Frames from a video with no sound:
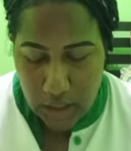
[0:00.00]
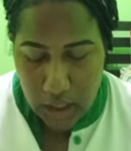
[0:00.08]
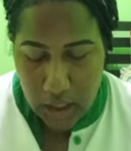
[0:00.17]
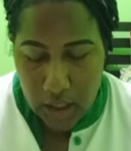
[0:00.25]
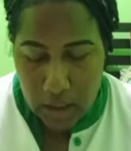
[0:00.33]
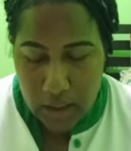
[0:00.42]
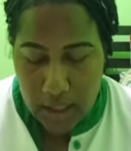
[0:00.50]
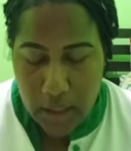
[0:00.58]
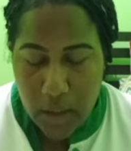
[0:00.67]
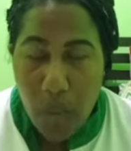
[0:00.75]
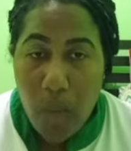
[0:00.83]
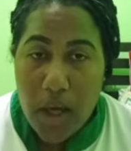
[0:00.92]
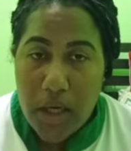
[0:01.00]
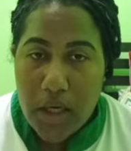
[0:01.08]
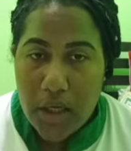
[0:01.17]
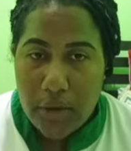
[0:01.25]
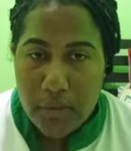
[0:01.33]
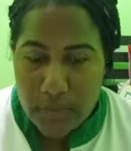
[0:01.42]
like 1
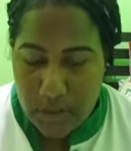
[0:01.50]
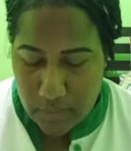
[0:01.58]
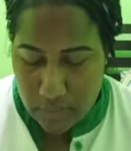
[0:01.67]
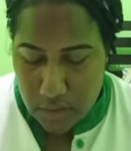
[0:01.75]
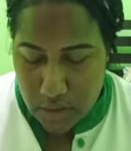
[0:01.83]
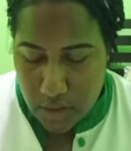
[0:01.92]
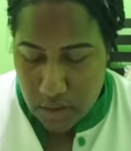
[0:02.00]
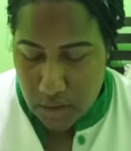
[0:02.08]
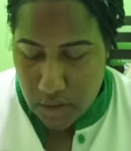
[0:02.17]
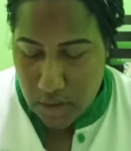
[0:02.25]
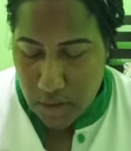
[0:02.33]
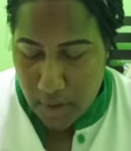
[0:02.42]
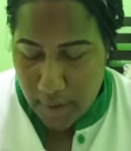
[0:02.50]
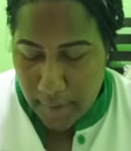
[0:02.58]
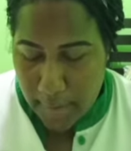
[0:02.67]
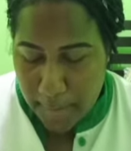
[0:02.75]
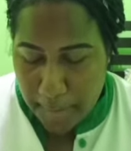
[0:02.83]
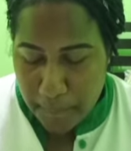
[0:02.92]
year of services
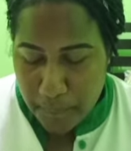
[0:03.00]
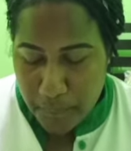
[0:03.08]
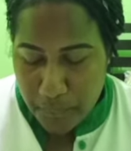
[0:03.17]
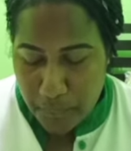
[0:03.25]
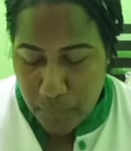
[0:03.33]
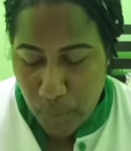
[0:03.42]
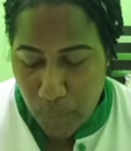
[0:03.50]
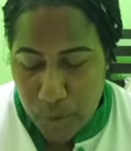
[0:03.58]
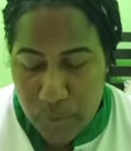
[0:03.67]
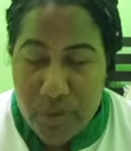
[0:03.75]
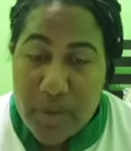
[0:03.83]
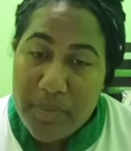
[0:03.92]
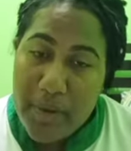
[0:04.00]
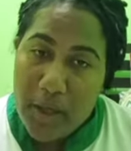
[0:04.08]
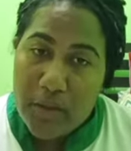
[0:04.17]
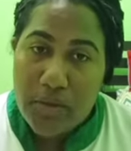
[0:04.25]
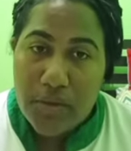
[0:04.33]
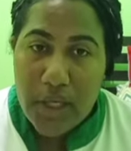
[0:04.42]
with
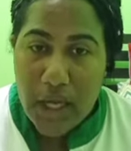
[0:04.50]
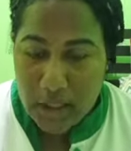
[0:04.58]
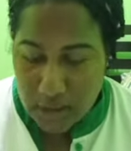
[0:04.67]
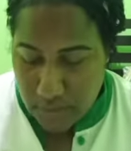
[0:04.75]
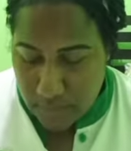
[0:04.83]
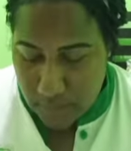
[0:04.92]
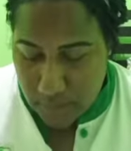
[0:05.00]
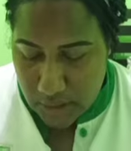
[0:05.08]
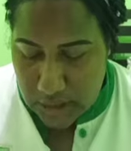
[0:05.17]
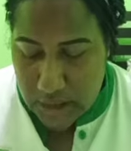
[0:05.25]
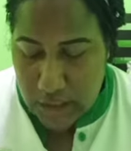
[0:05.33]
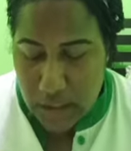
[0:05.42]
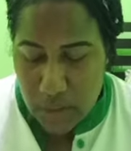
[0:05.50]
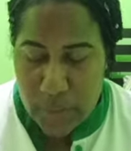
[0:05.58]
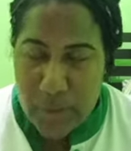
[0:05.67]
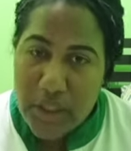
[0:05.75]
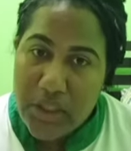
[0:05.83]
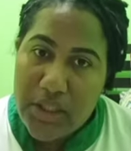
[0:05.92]
respect to the activity in
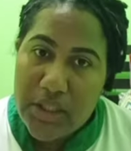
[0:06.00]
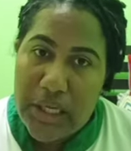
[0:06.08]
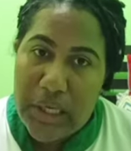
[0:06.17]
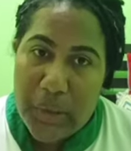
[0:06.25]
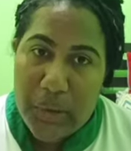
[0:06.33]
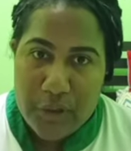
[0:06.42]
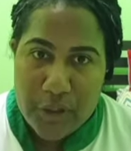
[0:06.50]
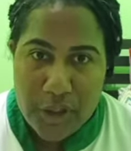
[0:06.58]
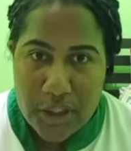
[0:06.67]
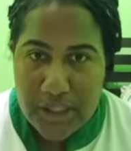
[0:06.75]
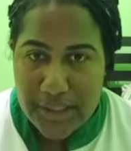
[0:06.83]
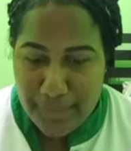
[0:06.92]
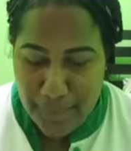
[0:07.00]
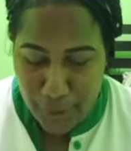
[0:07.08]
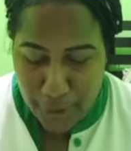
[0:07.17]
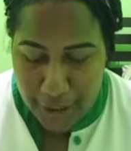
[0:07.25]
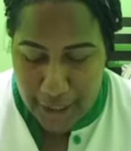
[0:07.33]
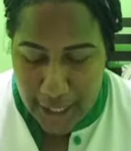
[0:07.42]
which he or she is
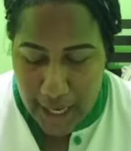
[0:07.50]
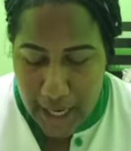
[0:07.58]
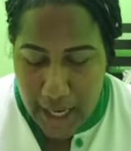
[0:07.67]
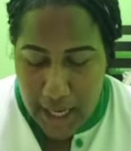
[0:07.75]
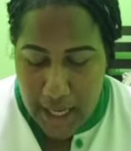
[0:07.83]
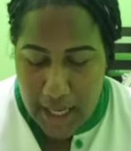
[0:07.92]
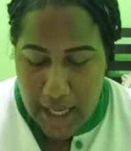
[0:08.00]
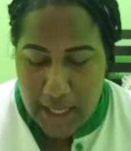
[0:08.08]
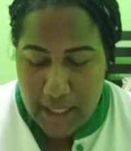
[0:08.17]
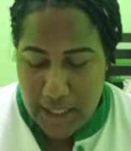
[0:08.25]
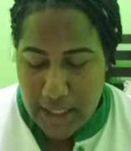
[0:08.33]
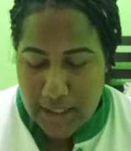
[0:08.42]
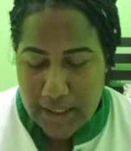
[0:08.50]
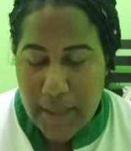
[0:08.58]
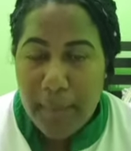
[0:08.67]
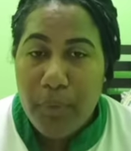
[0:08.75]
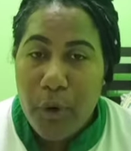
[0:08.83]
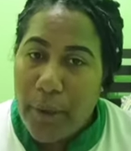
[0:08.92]
employed, and his
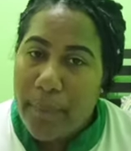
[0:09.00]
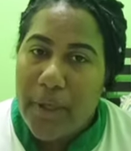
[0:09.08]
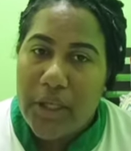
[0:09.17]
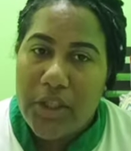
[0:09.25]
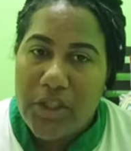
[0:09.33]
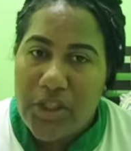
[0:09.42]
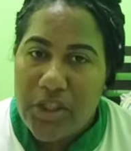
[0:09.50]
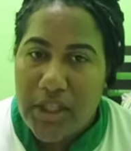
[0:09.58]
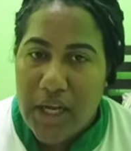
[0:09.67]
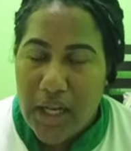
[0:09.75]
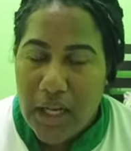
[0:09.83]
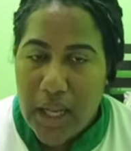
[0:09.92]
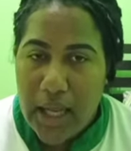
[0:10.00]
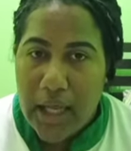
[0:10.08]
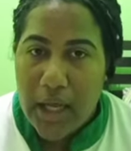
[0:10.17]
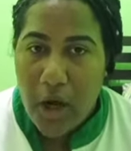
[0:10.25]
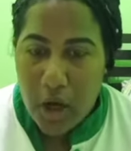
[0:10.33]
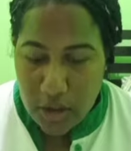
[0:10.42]
employment shall
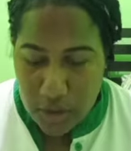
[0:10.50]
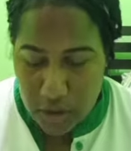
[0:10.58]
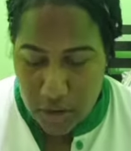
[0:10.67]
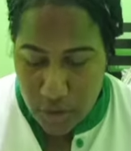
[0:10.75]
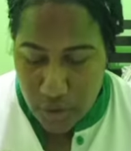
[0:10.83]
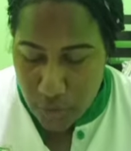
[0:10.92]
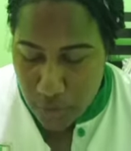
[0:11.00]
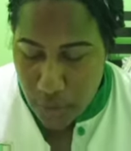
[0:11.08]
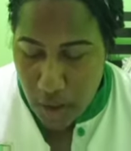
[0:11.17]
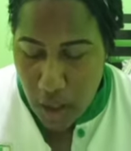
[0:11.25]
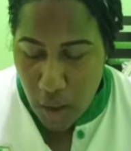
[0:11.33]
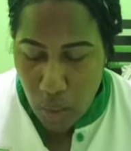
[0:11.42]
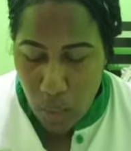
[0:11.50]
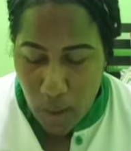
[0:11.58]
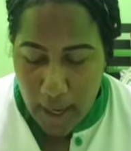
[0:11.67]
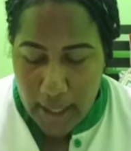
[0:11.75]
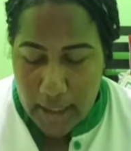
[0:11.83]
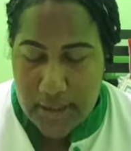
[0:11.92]
like continue
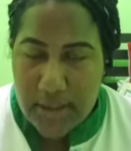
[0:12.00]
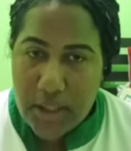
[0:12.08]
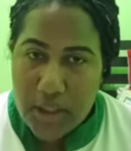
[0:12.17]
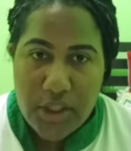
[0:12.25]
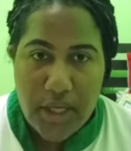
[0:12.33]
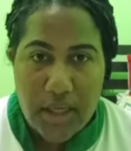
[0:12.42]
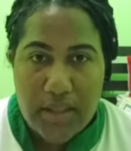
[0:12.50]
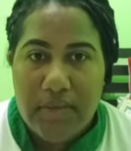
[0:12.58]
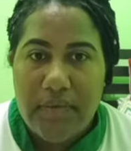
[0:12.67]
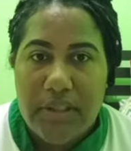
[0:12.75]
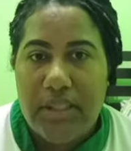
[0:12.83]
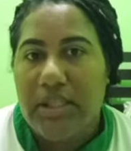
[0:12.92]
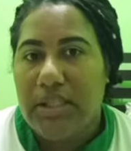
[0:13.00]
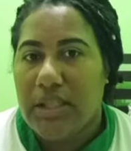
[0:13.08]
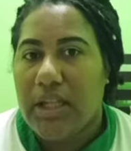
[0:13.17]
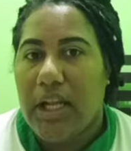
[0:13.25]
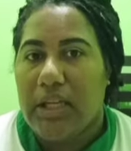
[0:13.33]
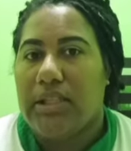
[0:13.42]
while such activity
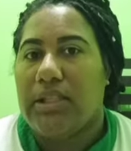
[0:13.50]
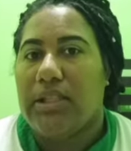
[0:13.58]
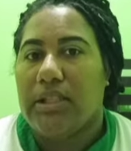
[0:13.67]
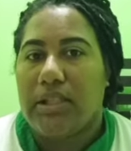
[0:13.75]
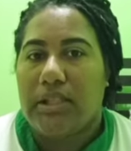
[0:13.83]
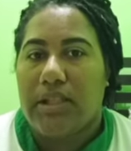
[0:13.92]
still exists.